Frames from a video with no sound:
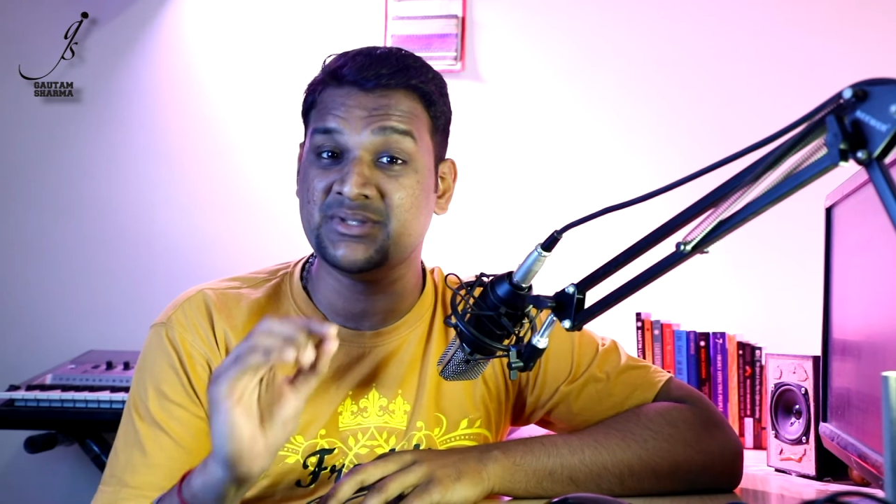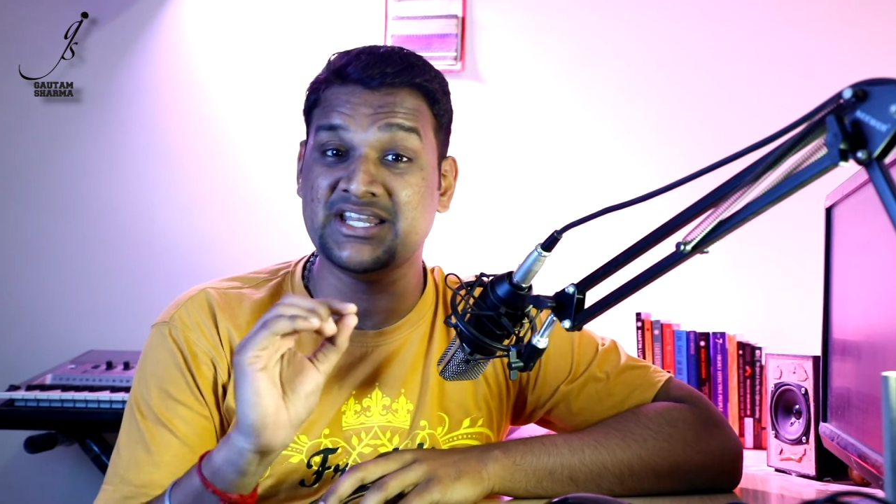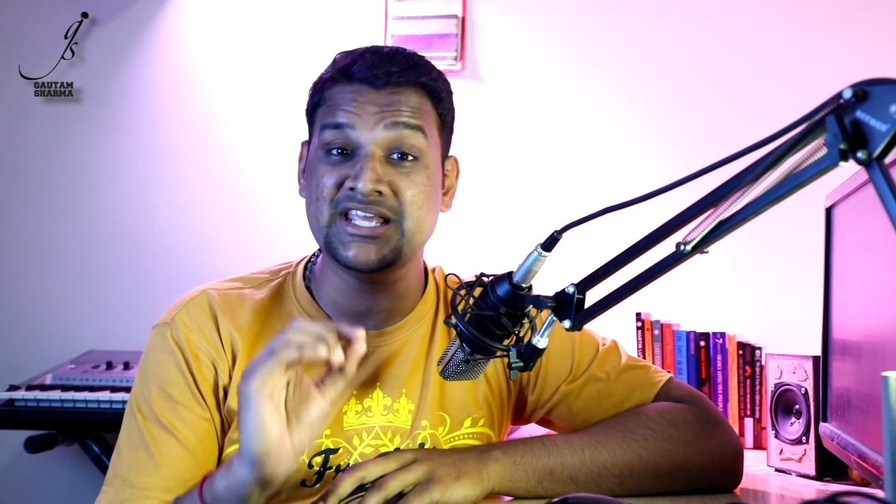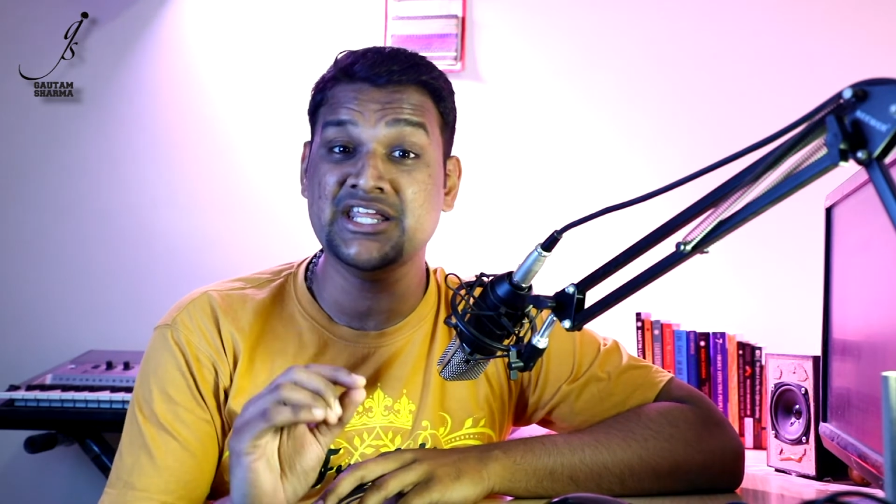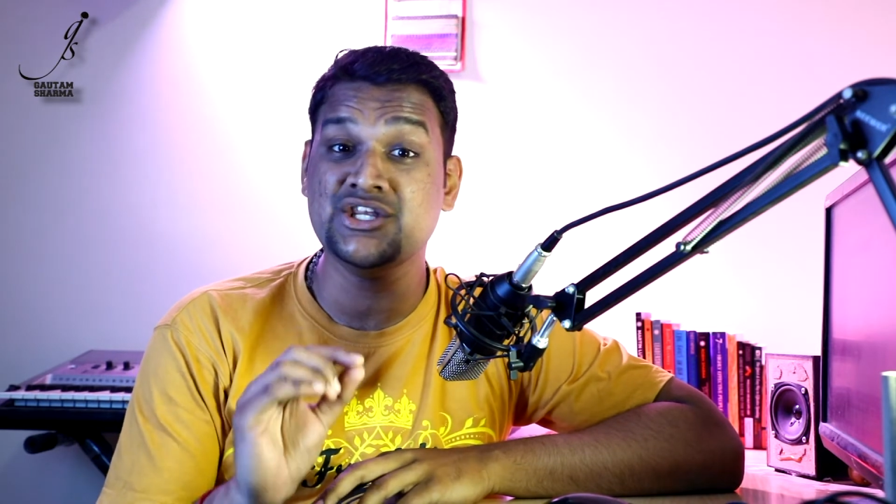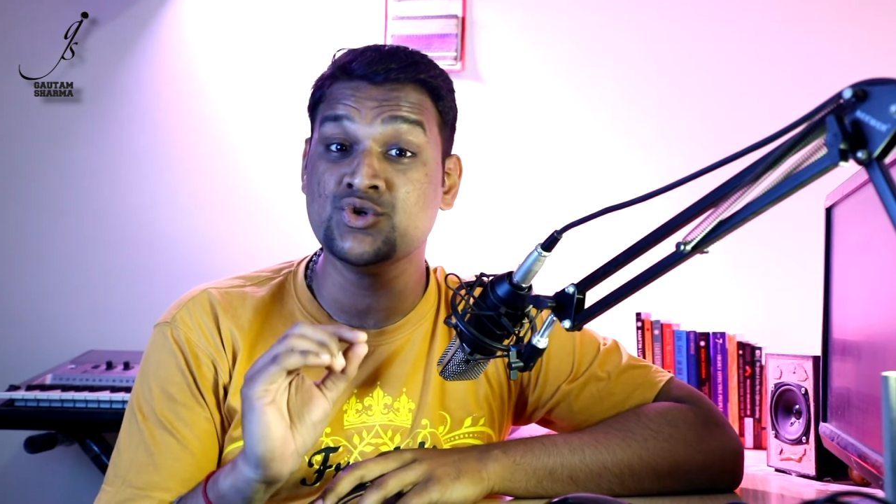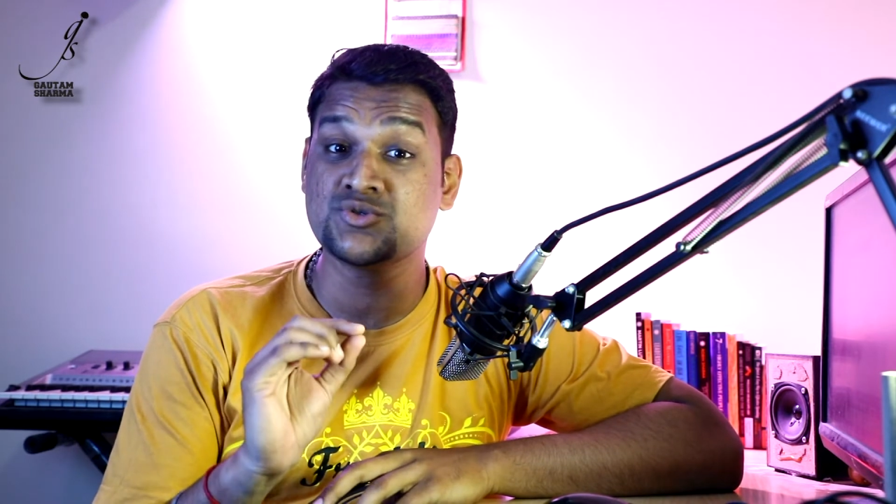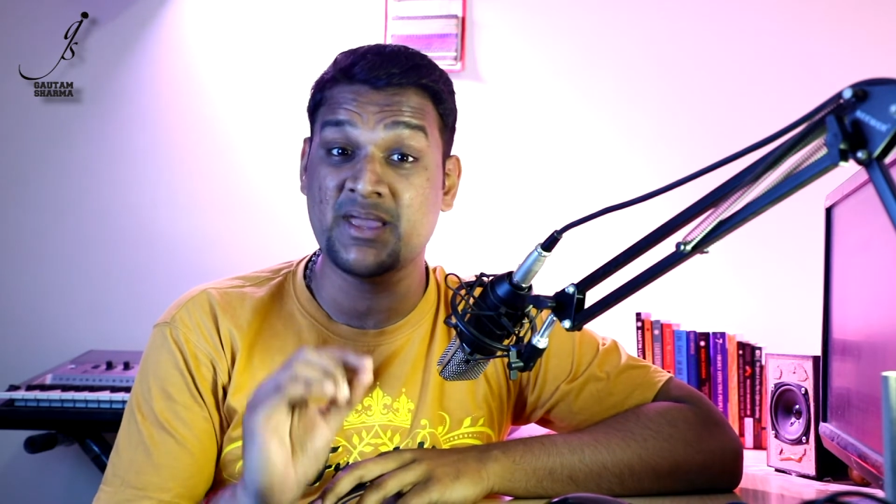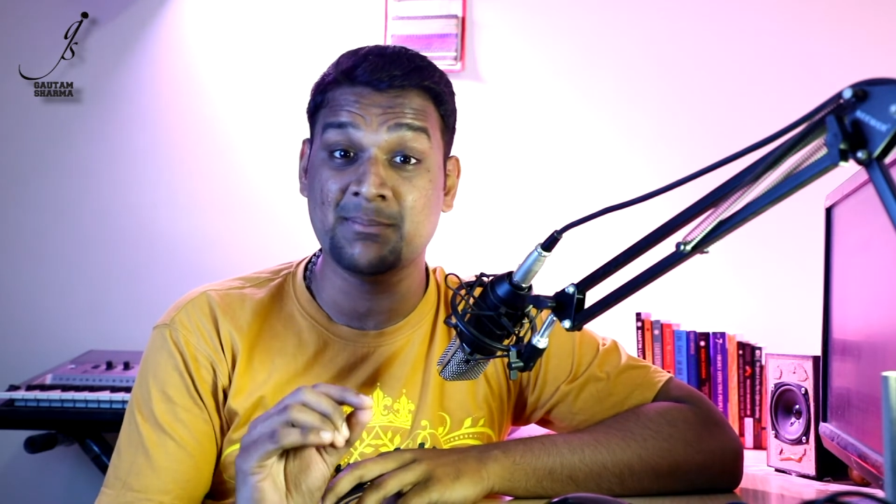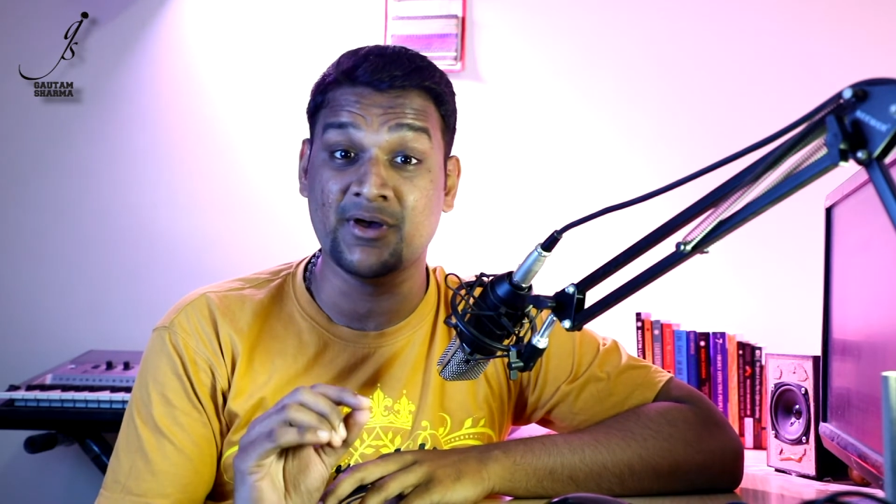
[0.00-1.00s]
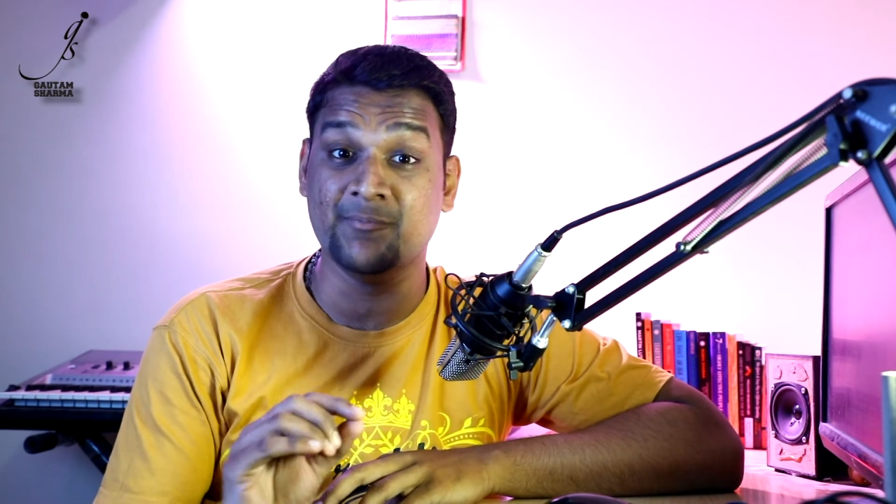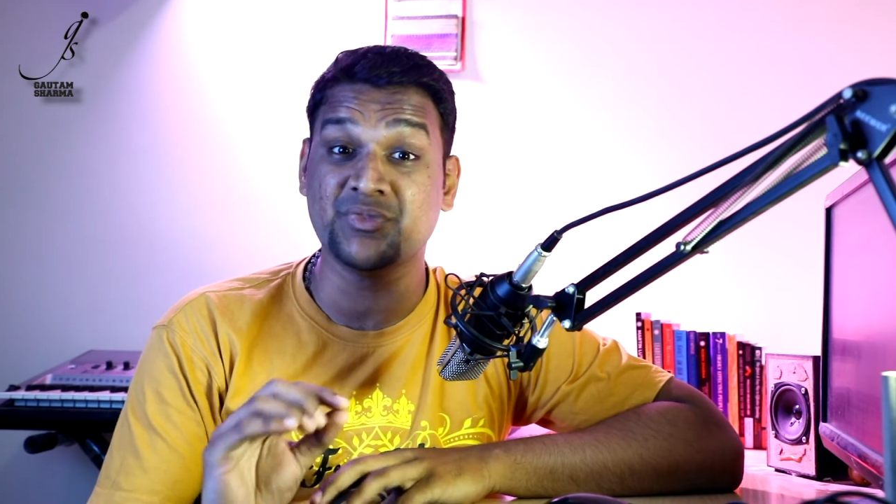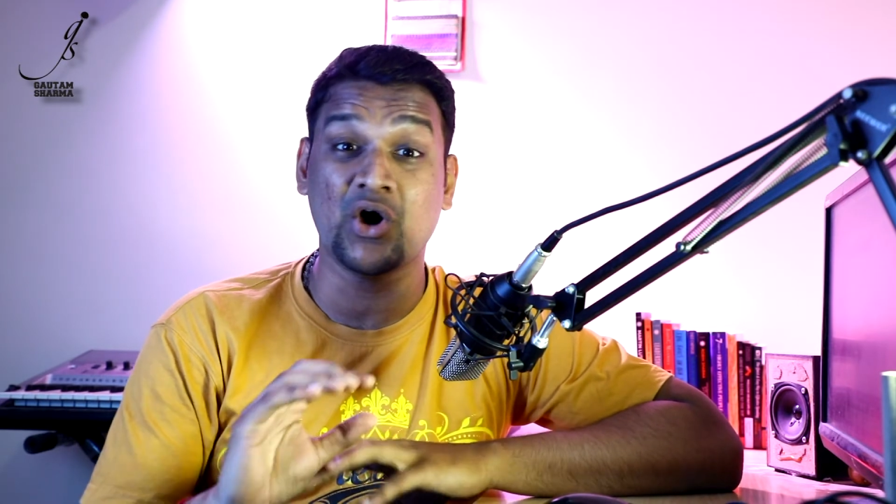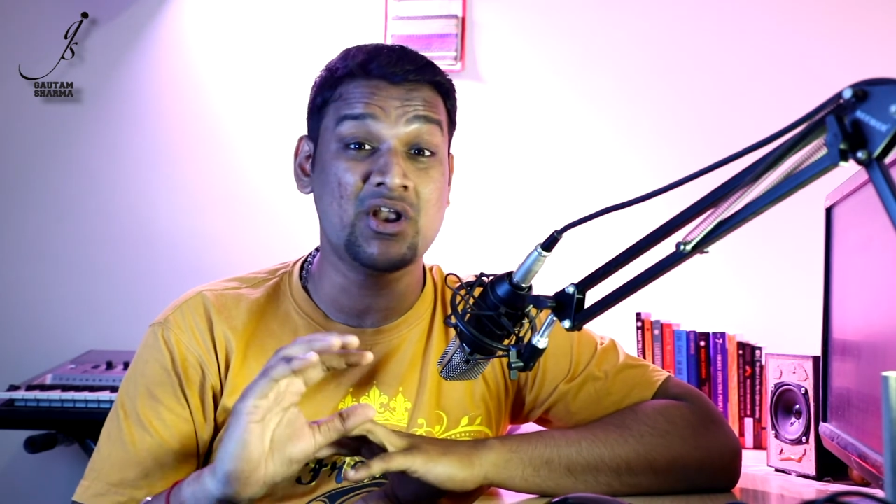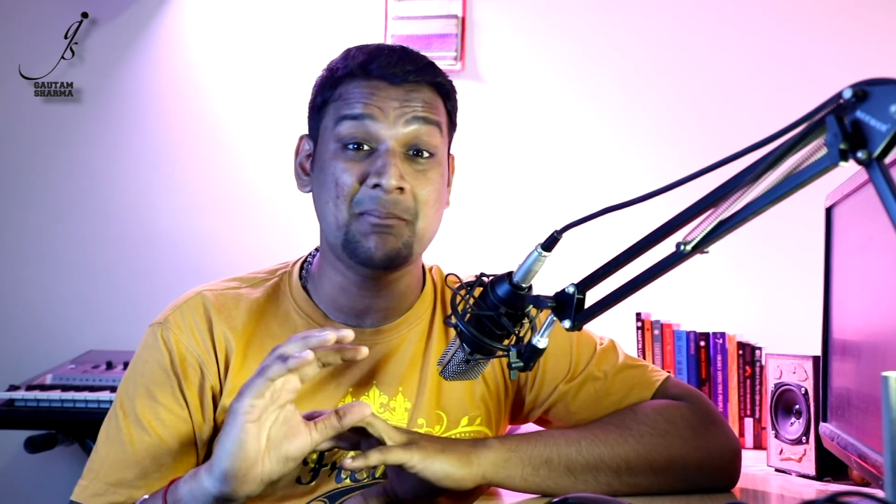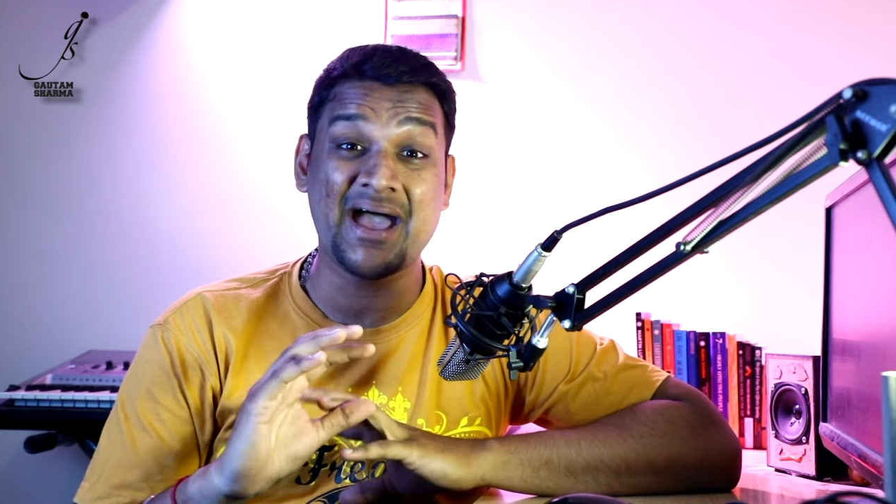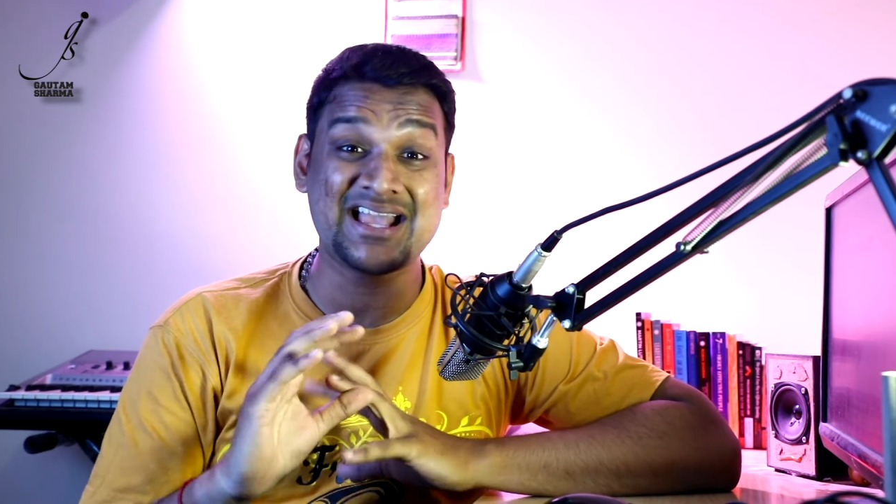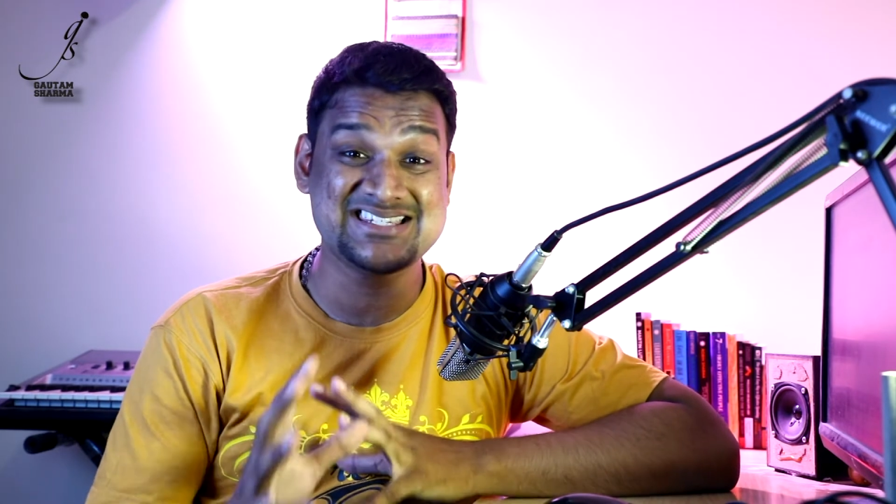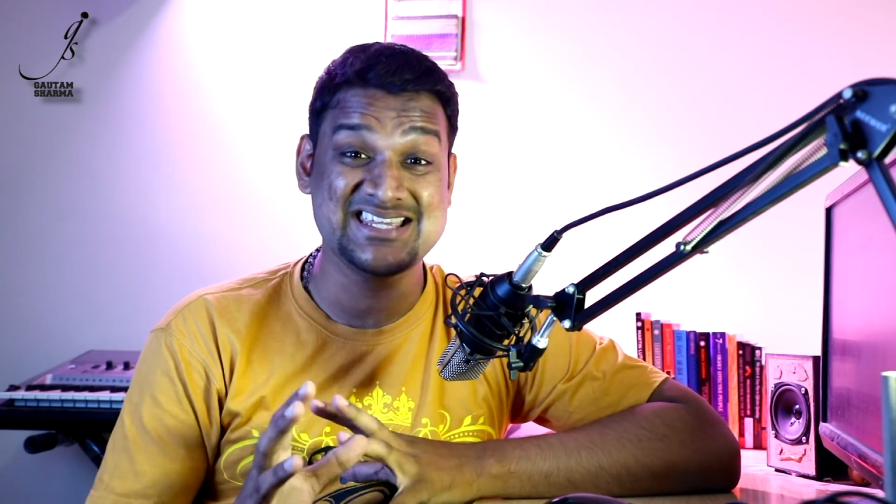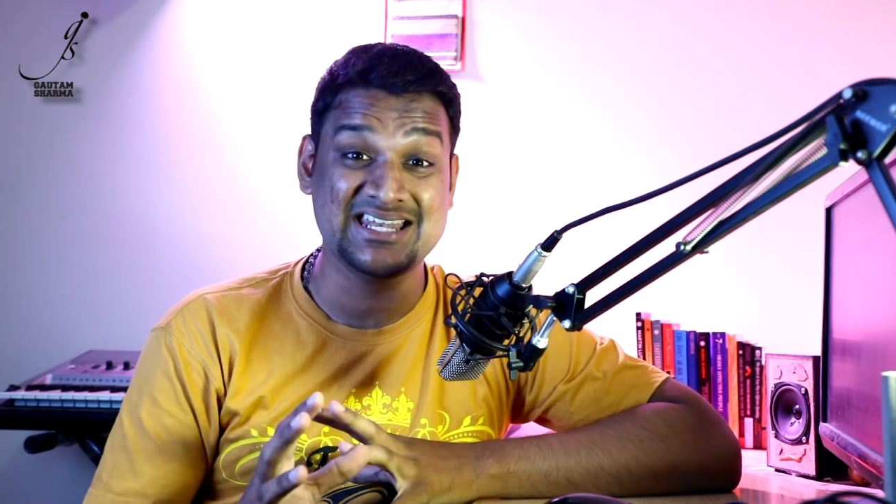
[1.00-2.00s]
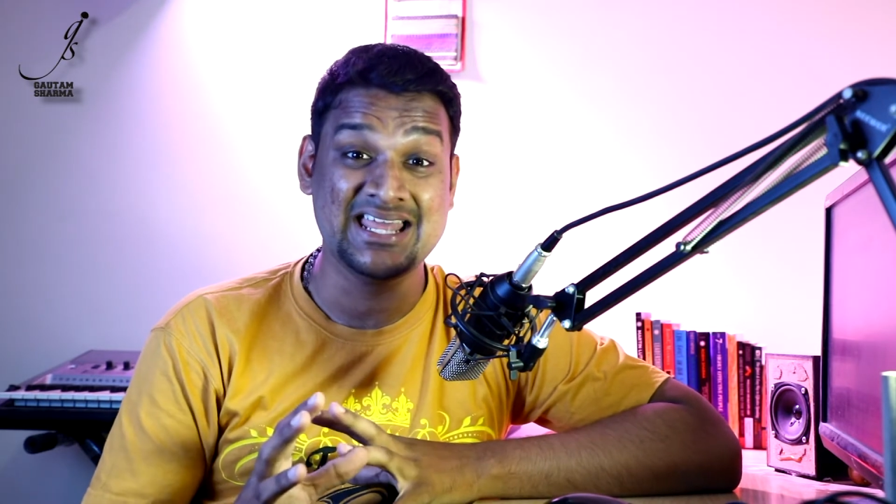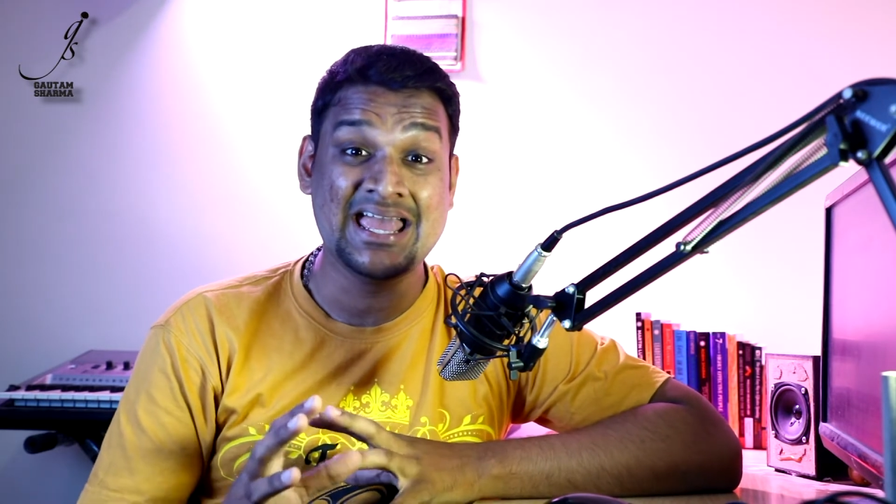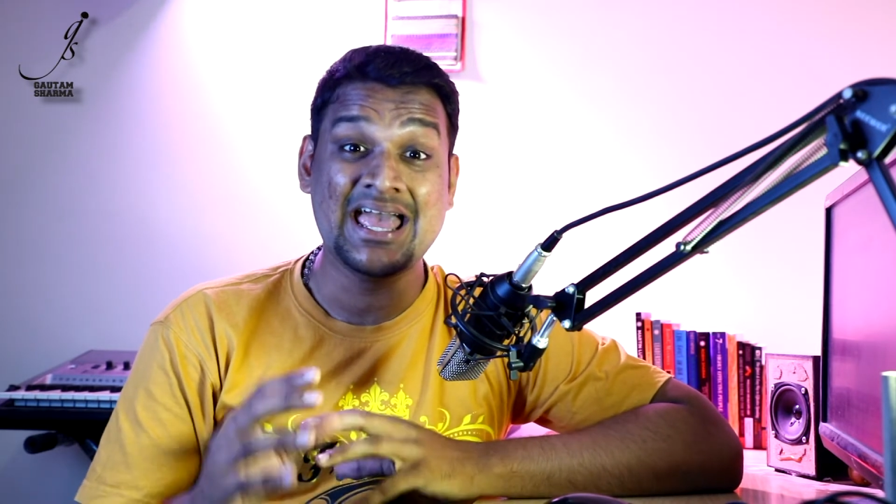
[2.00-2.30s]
the daily newspaper or a magazine